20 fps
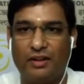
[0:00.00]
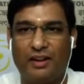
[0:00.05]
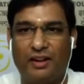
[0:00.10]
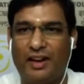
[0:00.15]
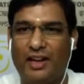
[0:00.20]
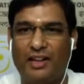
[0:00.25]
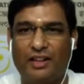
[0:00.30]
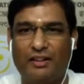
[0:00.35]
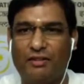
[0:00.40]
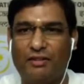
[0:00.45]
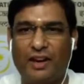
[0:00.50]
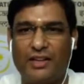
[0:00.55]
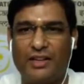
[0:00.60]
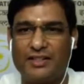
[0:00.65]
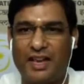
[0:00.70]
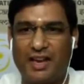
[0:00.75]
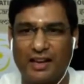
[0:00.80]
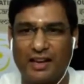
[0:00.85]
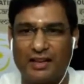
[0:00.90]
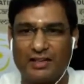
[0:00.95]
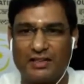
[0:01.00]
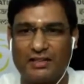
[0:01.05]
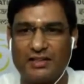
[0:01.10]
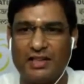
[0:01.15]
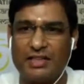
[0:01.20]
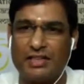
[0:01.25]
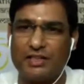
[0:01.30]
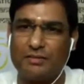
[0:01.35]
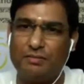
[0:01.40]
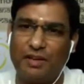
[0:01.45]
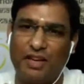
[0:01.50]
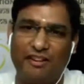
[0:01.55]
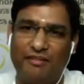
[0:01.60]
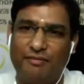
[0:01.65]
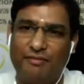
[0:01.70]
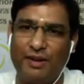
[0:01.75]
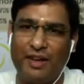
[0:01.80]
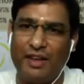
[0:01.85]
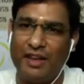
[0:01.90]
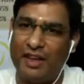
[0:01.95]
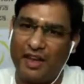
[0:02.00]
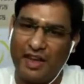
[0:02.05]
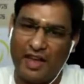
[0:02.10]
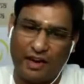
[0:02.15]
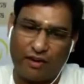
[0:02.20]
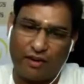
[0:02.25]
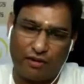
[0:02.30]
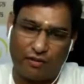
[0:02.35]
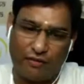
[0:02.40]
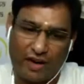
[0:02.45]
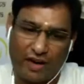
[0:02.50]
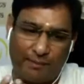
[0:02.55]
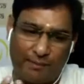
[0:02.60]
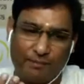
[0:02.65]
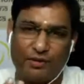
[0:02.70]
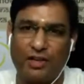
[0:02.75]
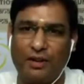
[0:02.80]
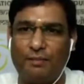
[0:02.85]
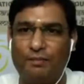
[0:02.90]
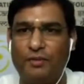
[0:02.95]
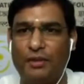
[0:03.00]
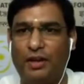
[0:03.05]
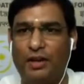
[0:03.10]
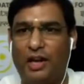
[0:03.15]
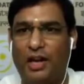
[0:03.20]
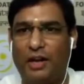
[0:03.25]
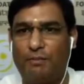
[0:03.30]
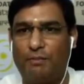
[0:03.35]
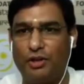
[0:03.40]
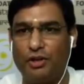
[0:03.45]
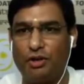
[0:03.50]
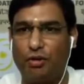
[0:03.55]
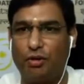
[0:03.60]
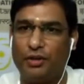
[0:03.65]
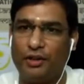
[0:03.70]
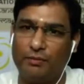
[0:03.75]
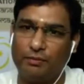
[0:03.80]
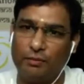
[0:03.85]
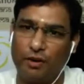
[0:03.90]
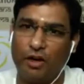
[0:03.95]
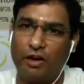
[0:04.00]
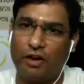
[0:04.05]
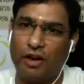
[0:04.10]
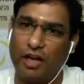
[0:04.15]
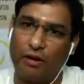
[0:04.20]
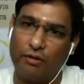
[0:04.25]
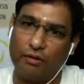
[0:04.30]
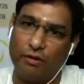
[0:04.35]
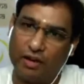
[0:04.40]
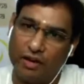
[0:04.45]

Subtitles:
Otherwise, I can just, believe me, I could have wrapped up the Bhaja Govindam, not now.